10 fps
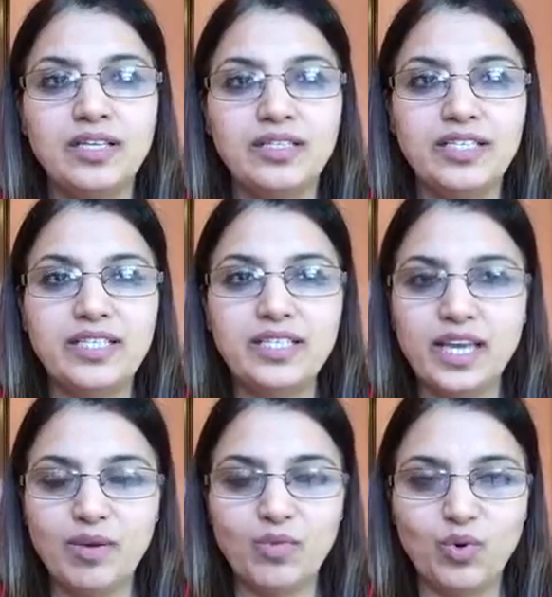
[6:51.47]

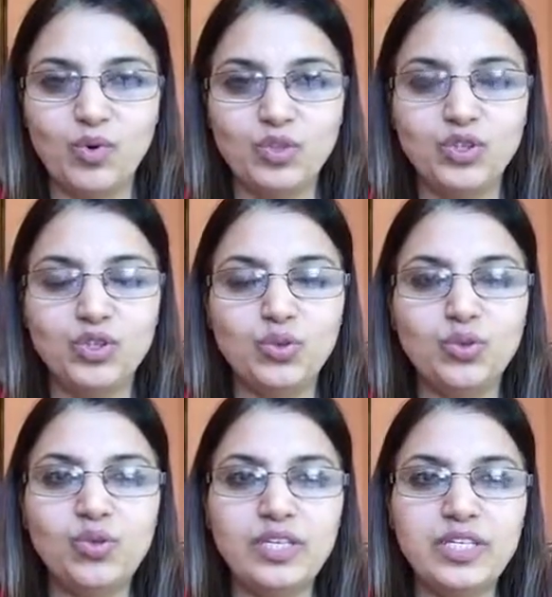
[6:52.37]
DMO. Your
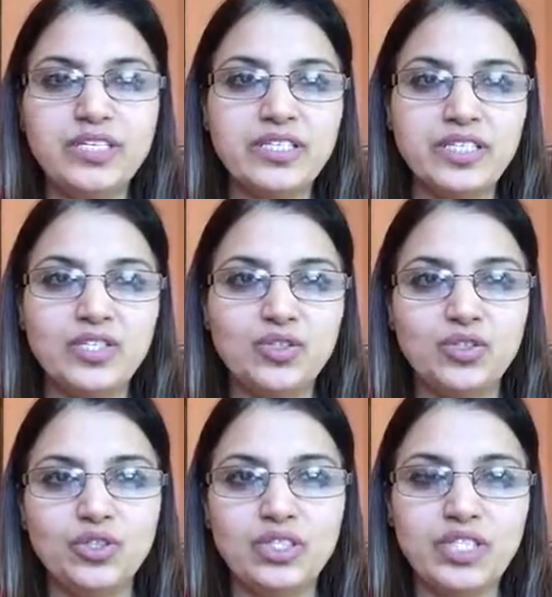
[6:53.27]
own list is
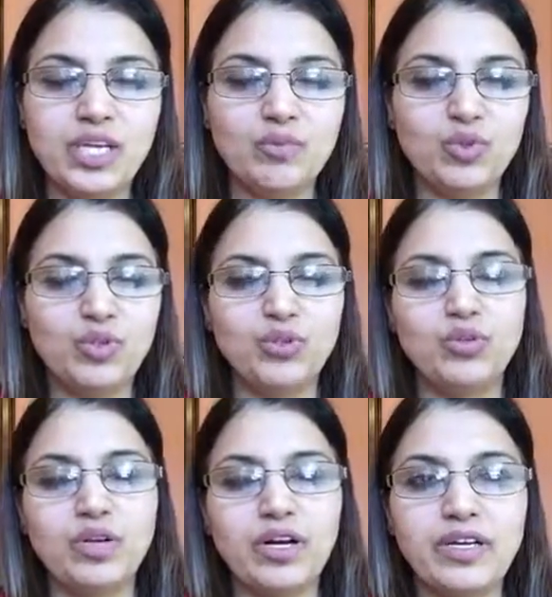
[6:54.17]
your DMO. You do
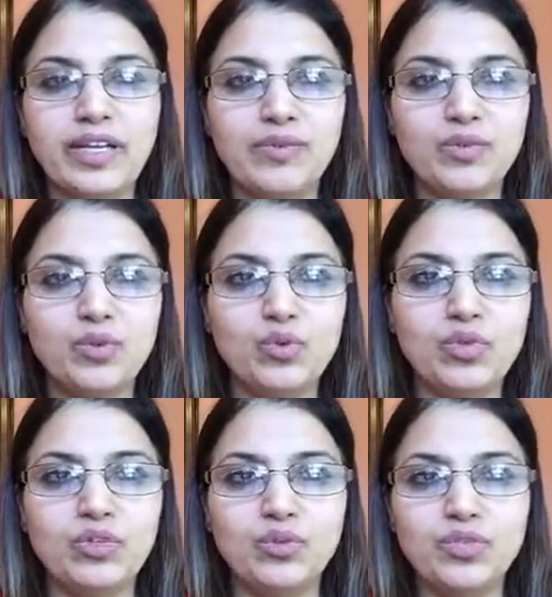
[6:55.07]
not have to
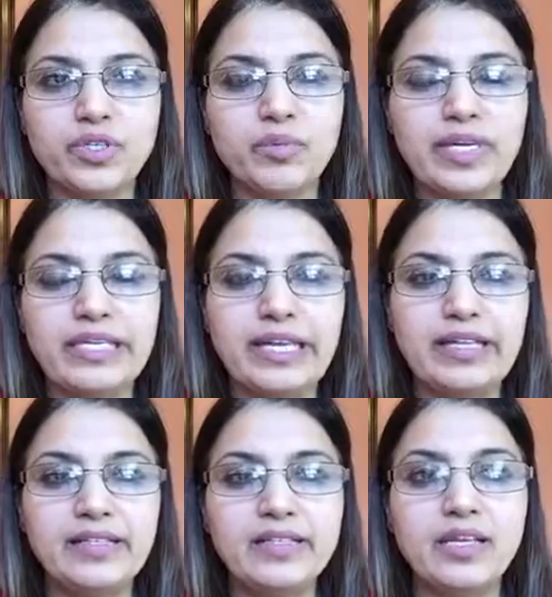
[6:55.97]
look to somebody
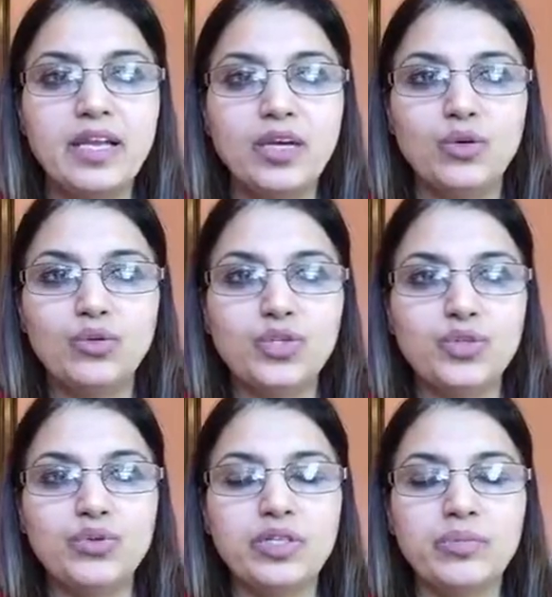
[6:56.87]
else who is
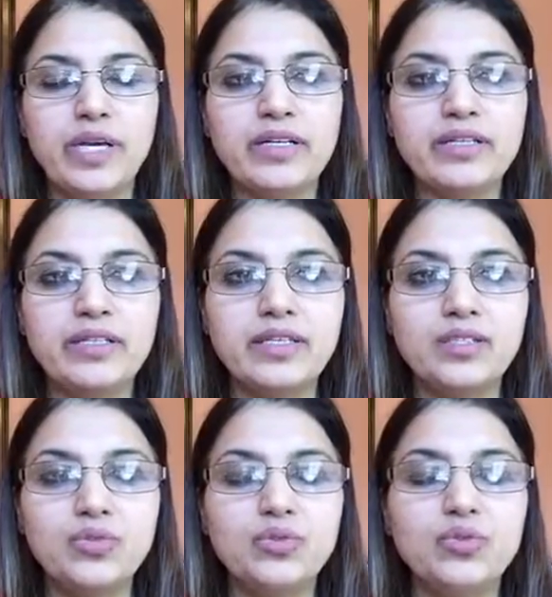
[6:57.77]
doing better than
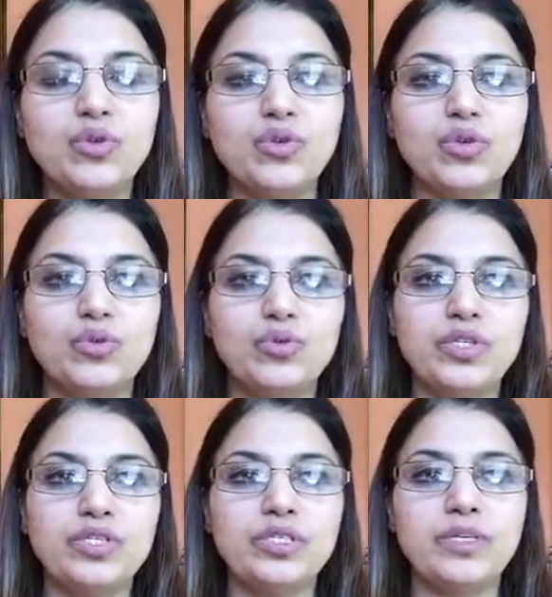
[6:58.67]
you, or who
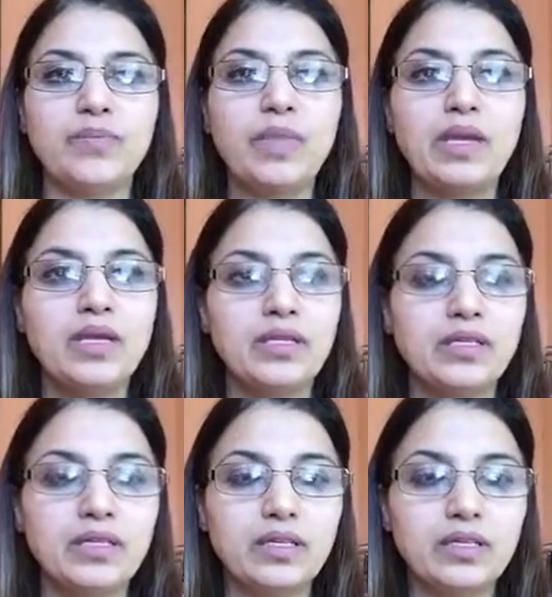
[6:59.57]
is
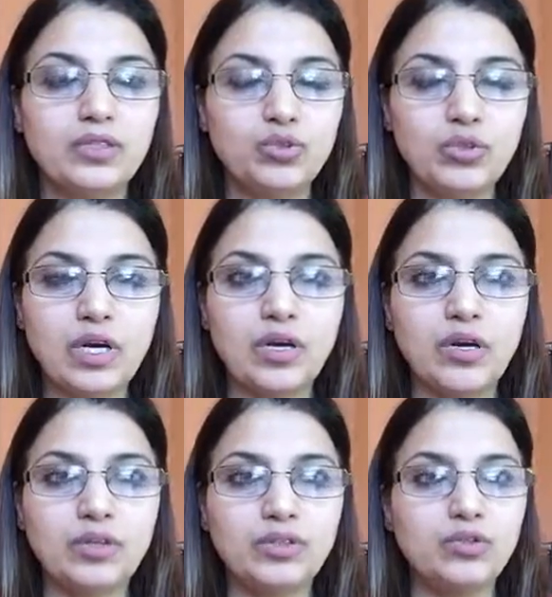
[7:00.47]
you